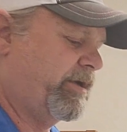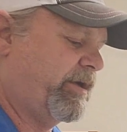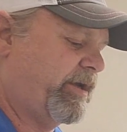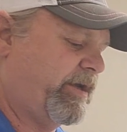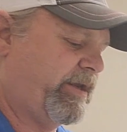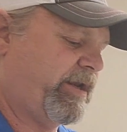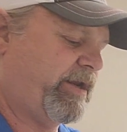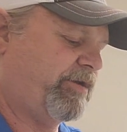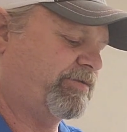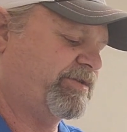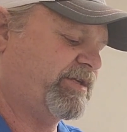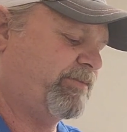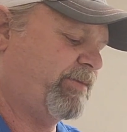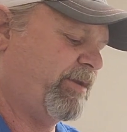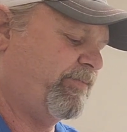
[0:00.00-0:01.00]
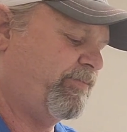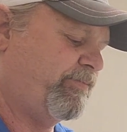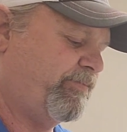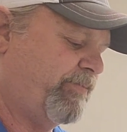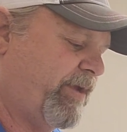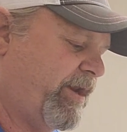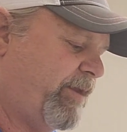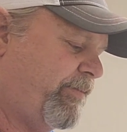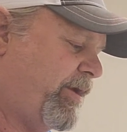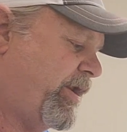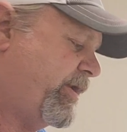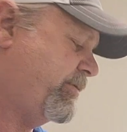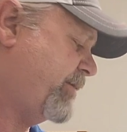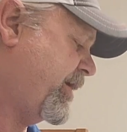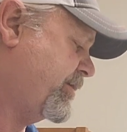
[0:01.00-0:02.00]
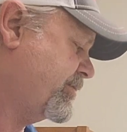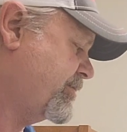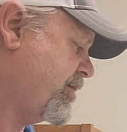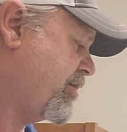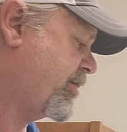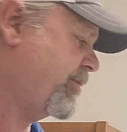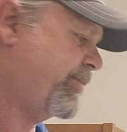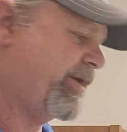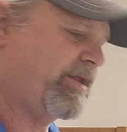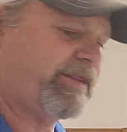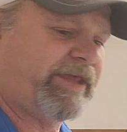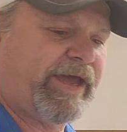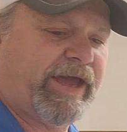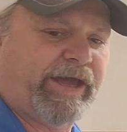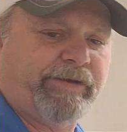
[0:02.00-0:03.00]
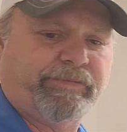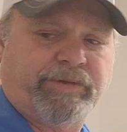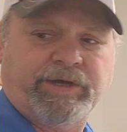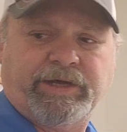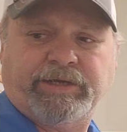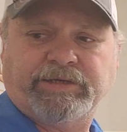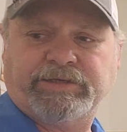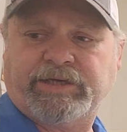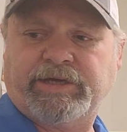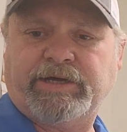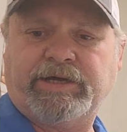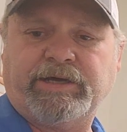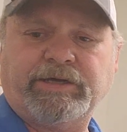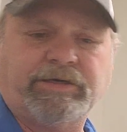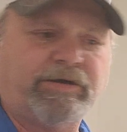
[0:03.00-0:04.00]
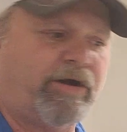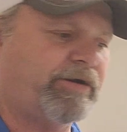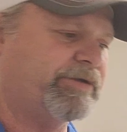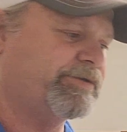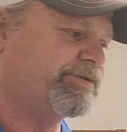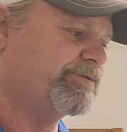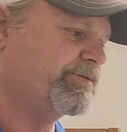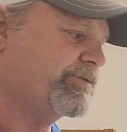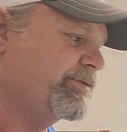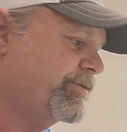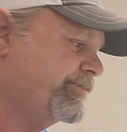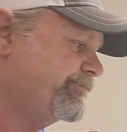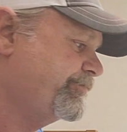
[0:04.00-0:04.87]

and I don't see anybody talking about that, but garden tools.